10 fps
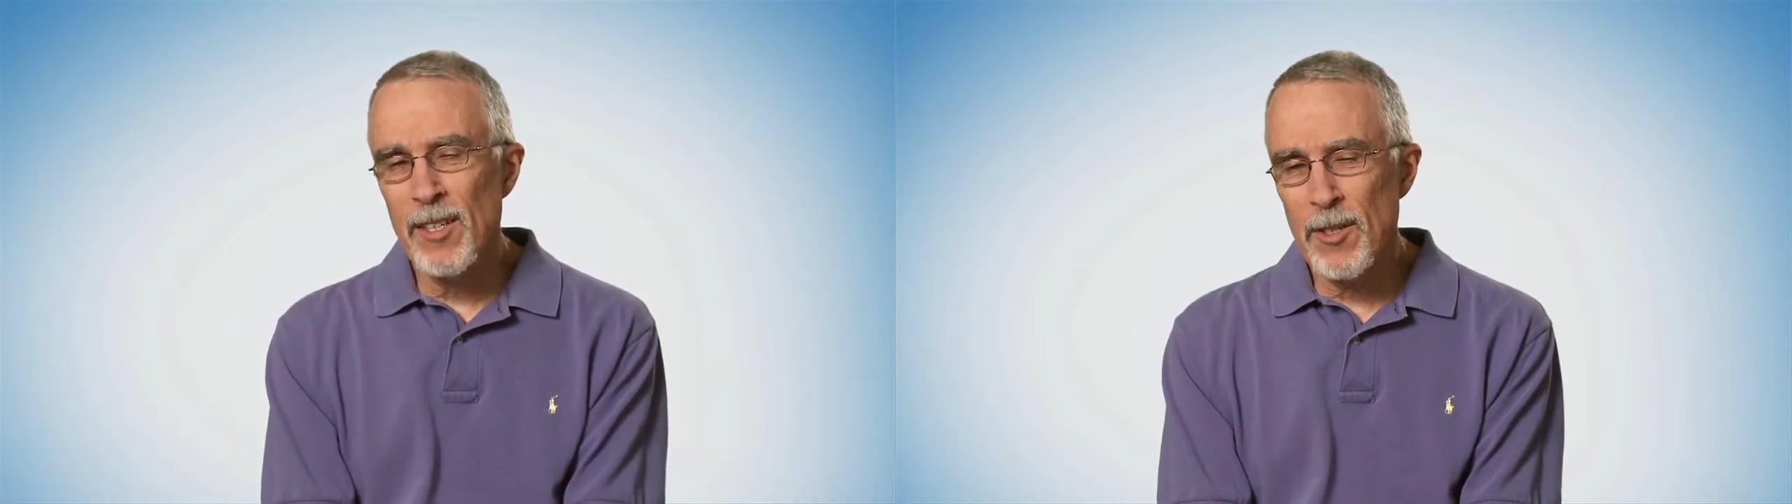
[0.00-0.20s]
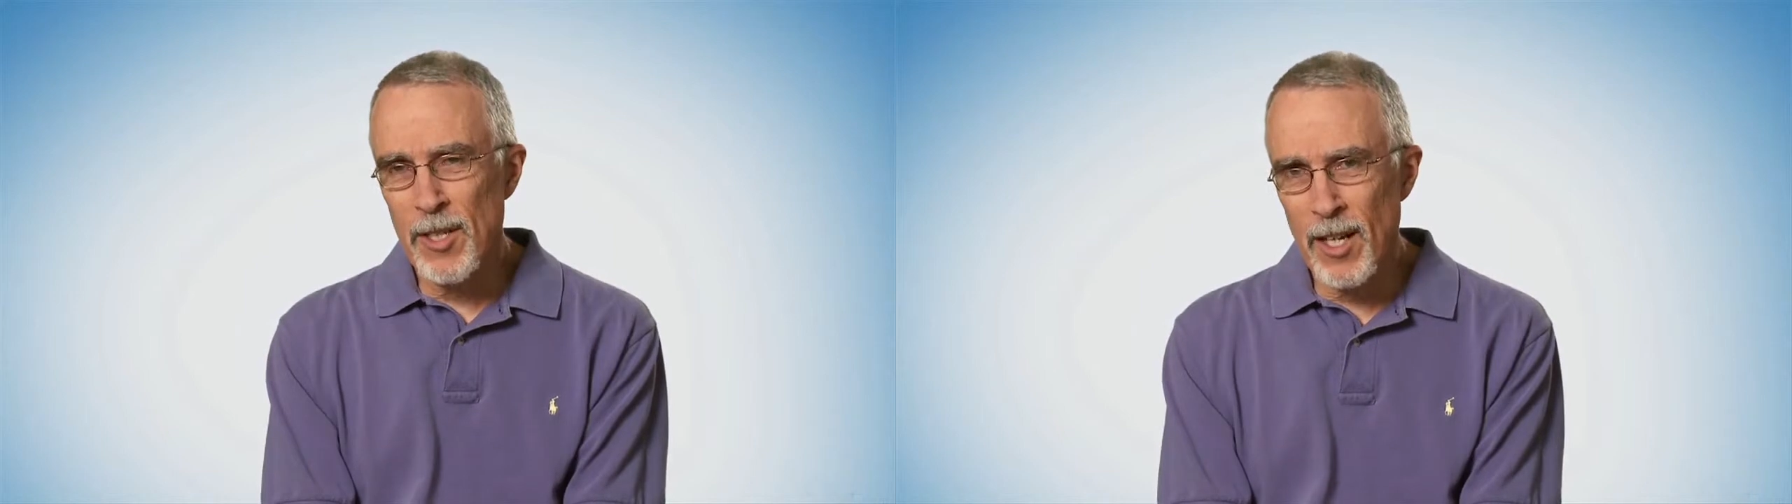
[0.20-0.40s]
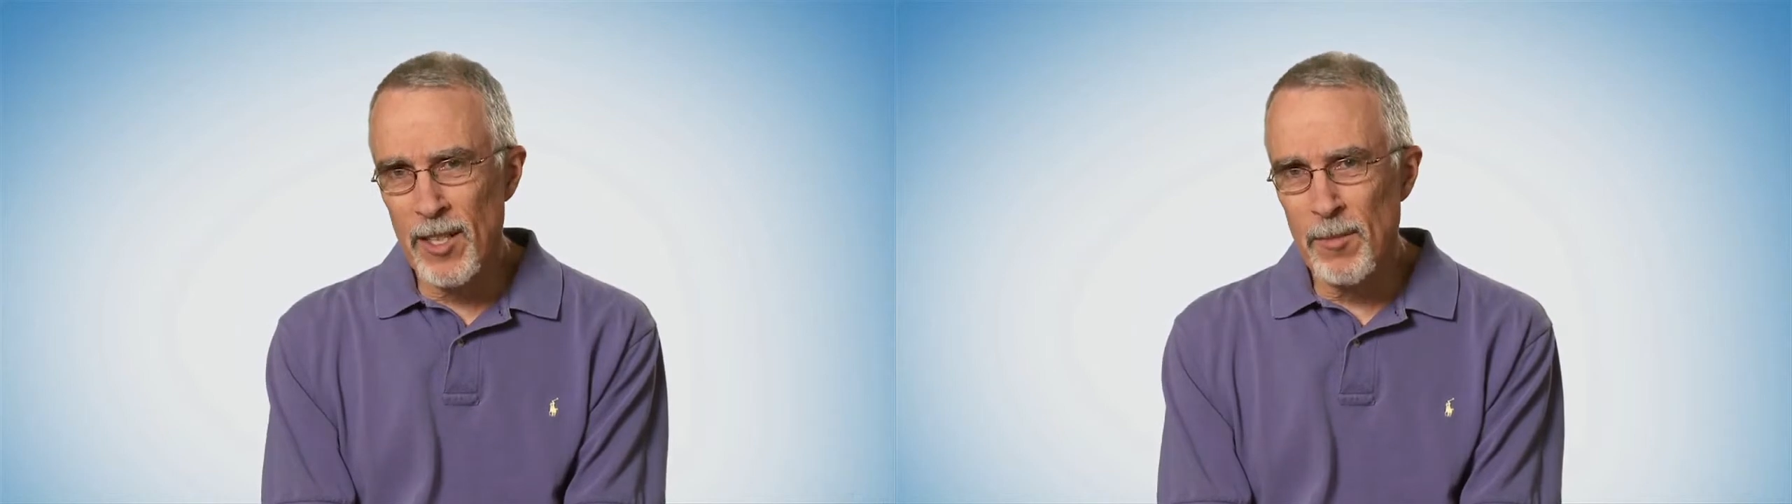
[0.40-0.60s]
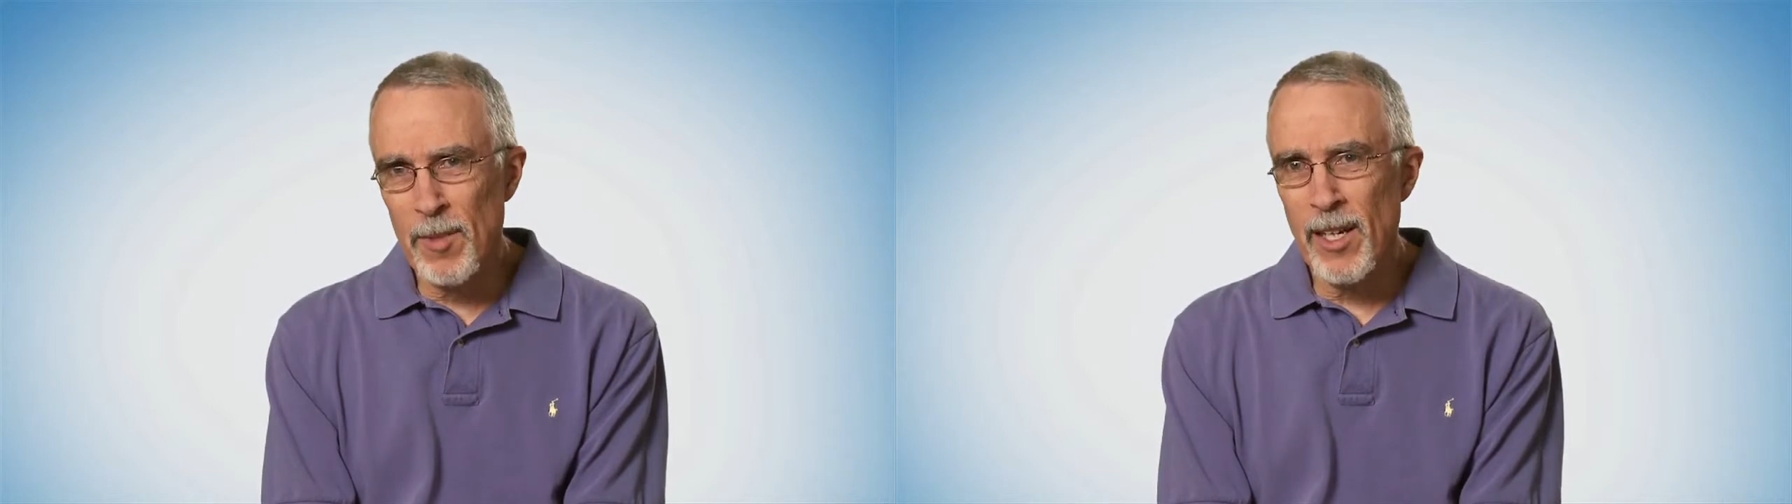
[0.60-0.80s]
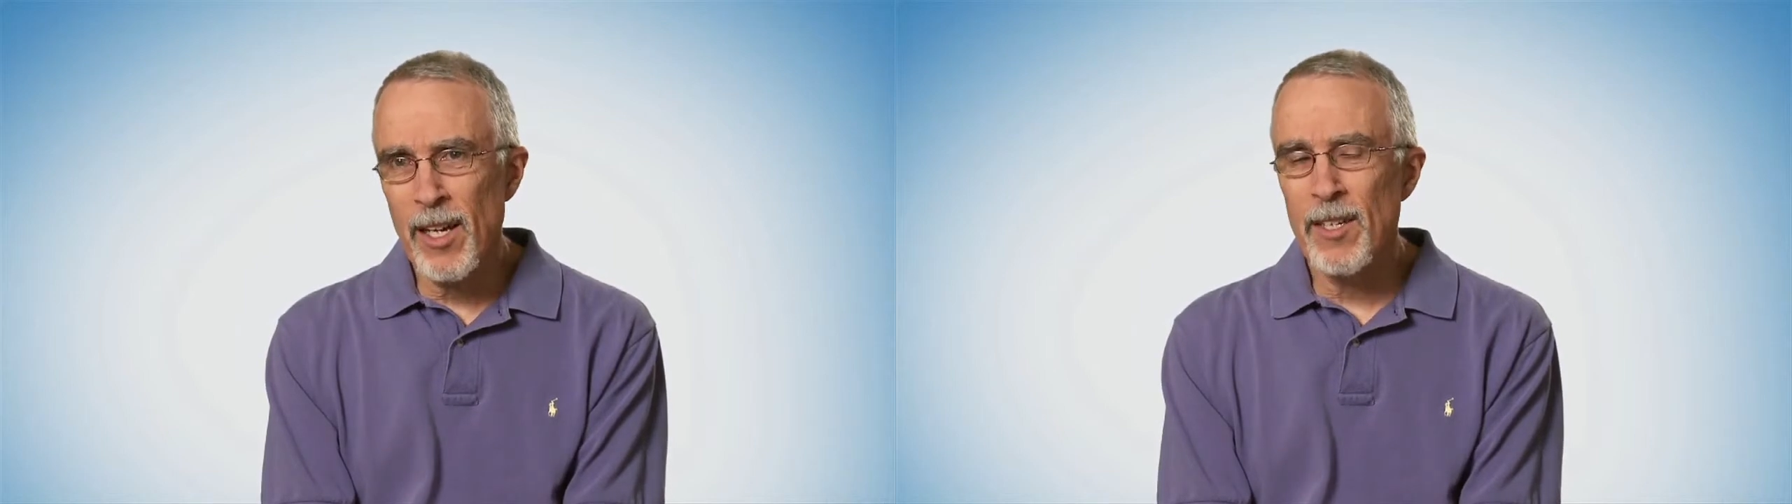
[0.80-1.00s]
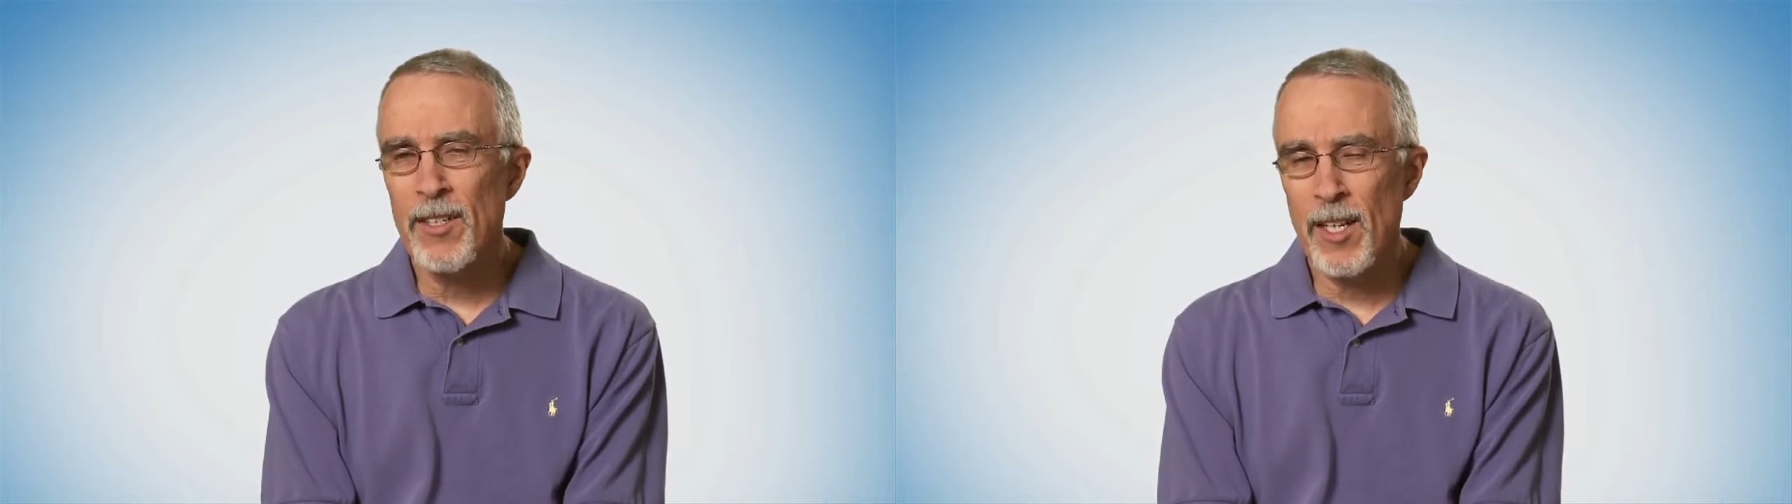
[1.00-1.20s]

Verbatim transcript: then you tell them, and you